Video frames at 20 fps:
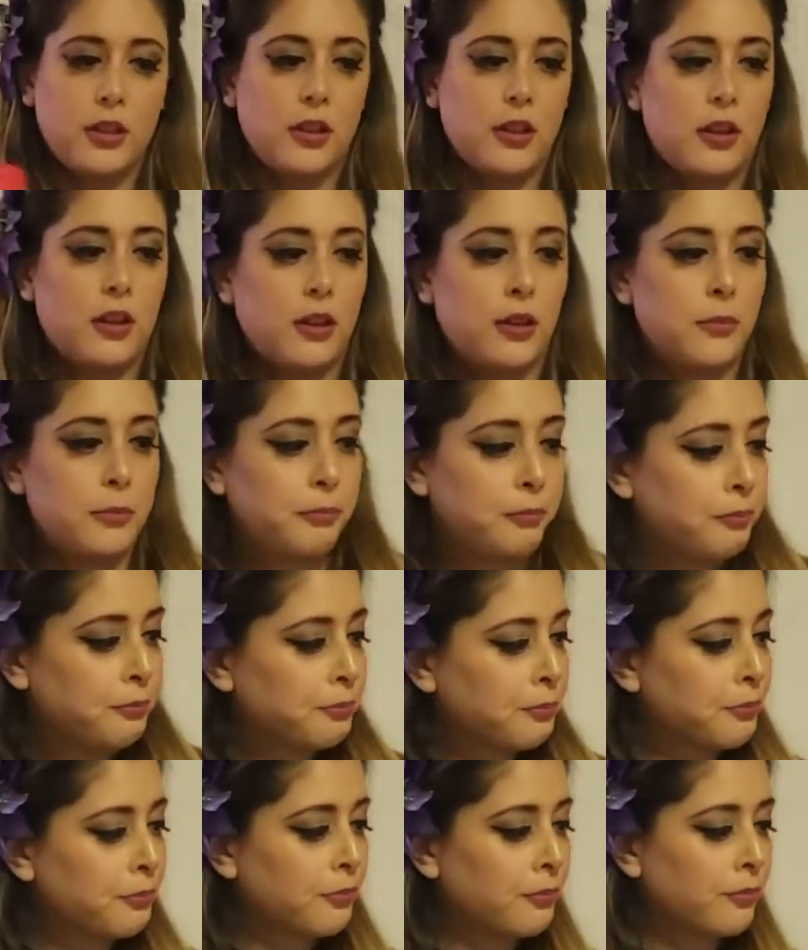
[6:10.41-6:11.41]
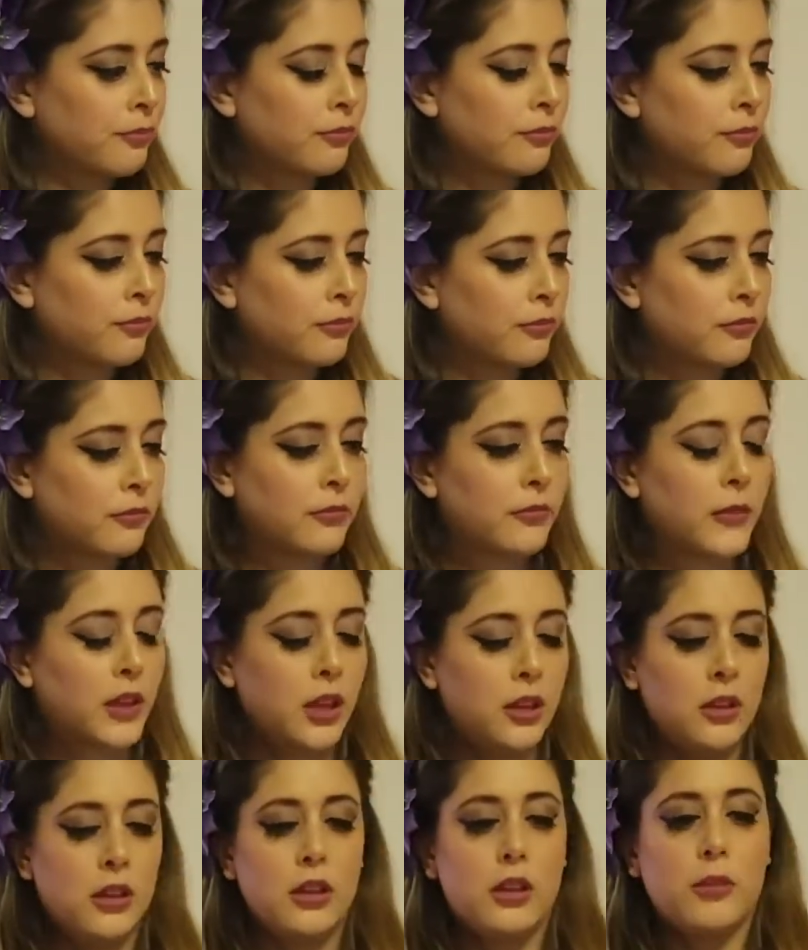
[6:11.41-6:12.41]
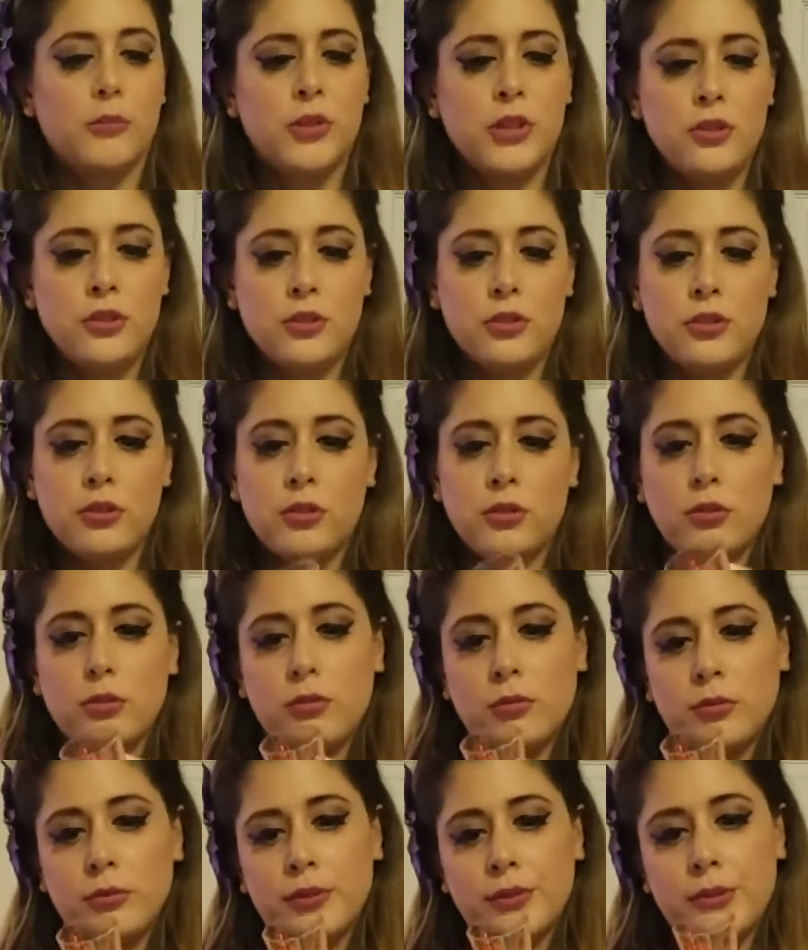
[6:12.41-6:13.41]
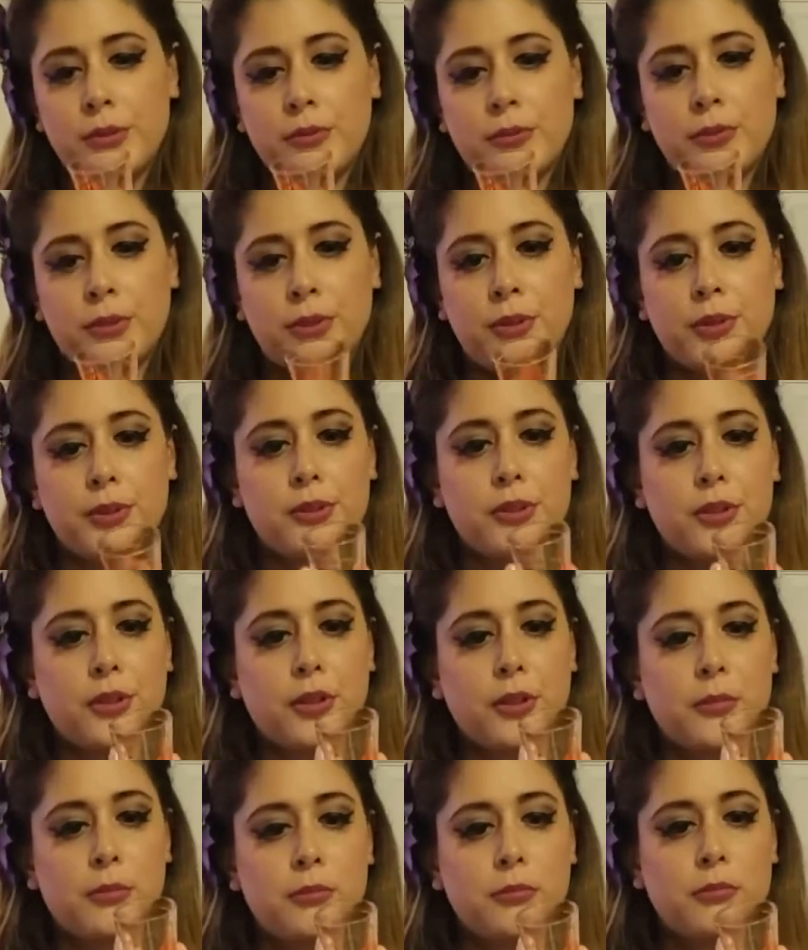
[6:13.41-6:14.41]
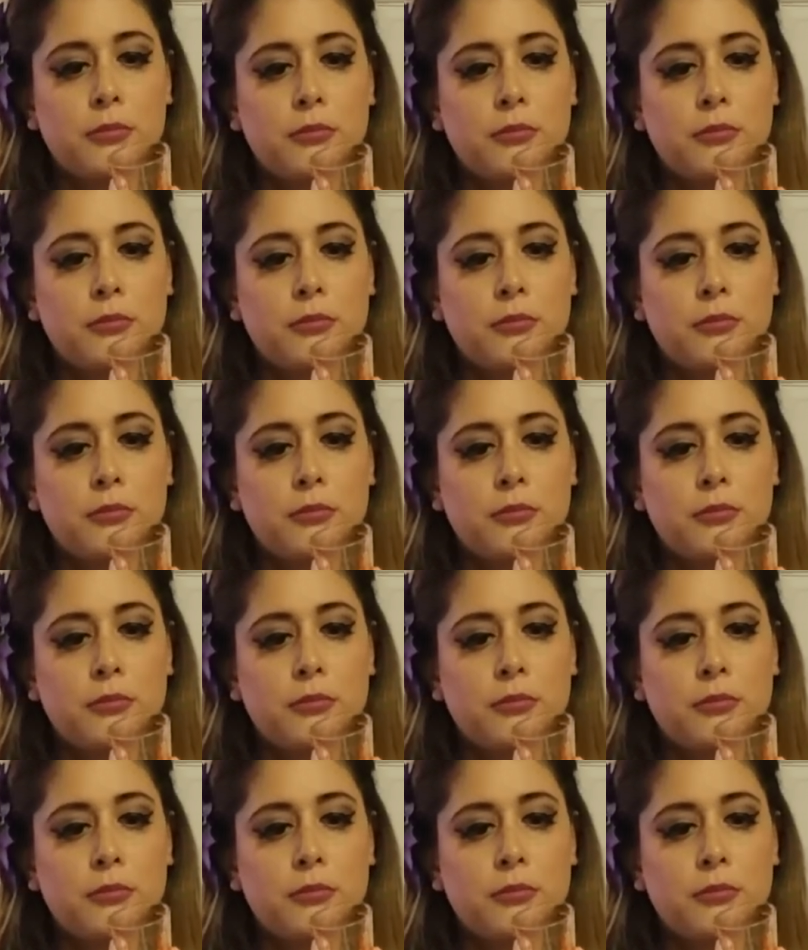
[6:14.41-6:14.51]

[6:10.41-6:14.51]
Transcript: I'm gonna let's fill this up.